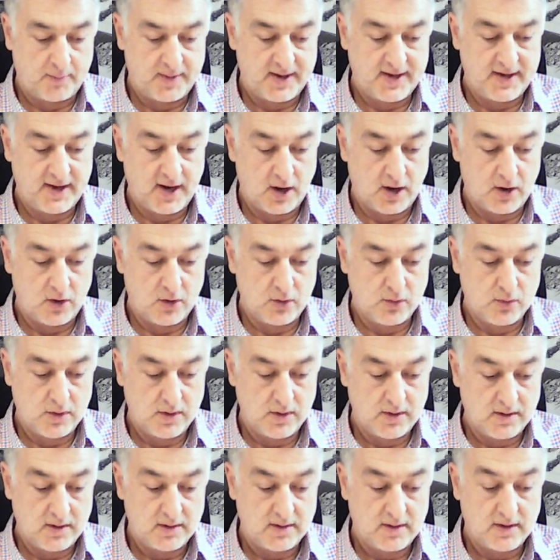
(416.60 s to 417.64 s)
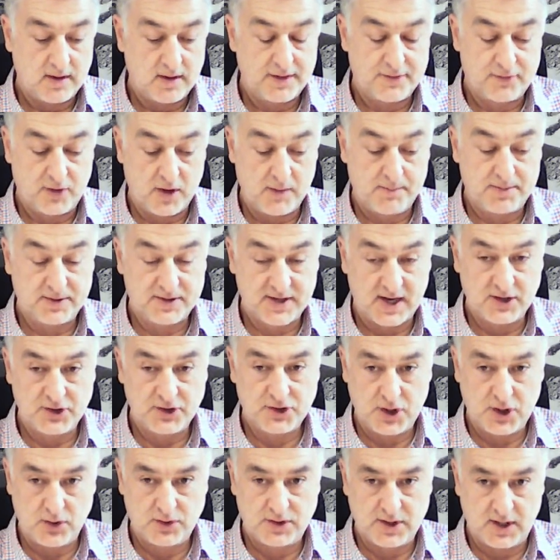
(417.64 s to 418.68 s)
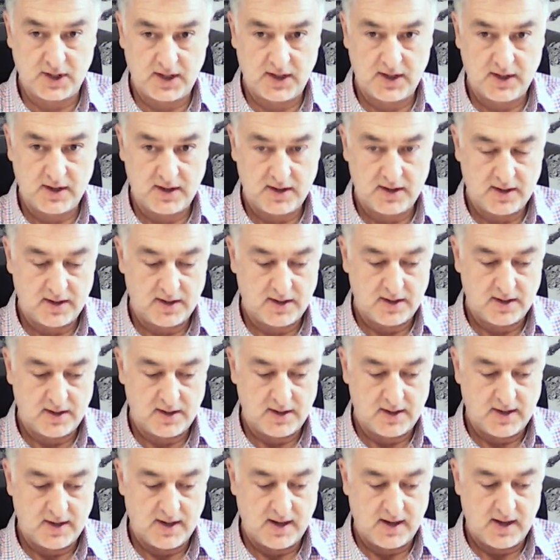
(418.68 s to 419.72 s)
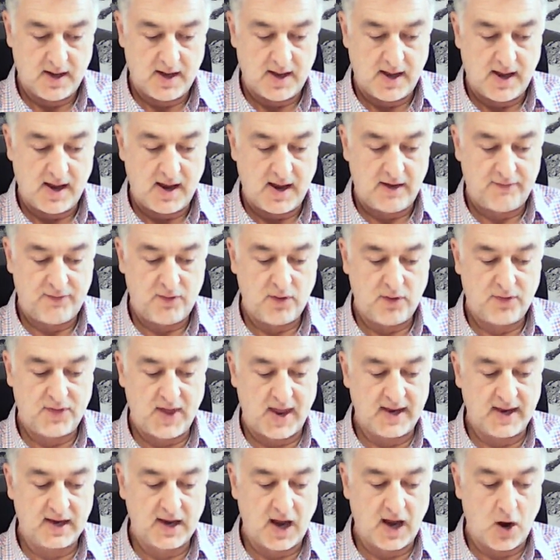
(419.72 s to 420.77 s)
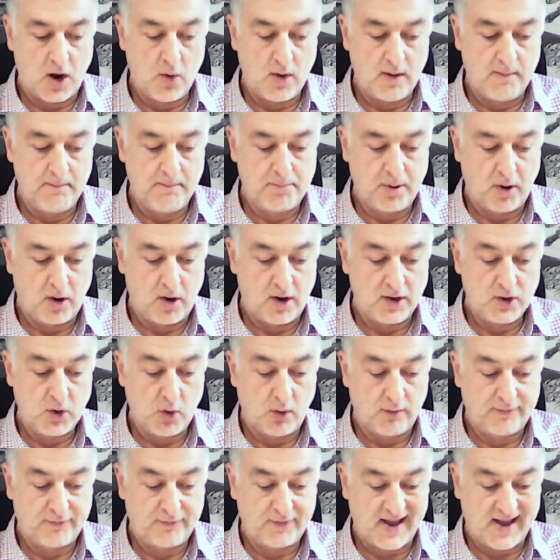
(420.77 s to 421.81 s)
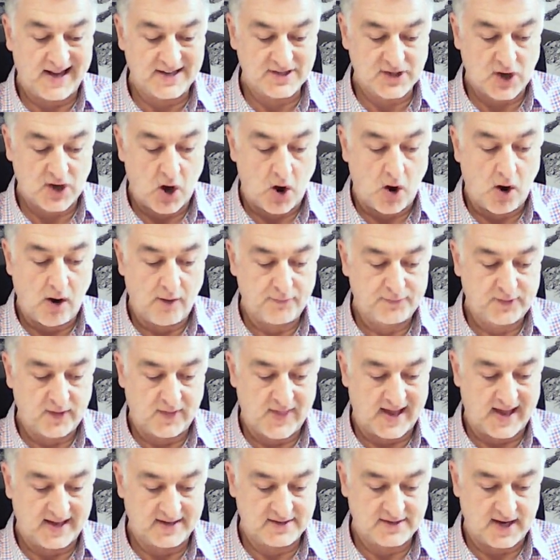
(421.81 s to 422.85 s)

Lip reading: there'll be no 3% duty. If you then go and buy your flat after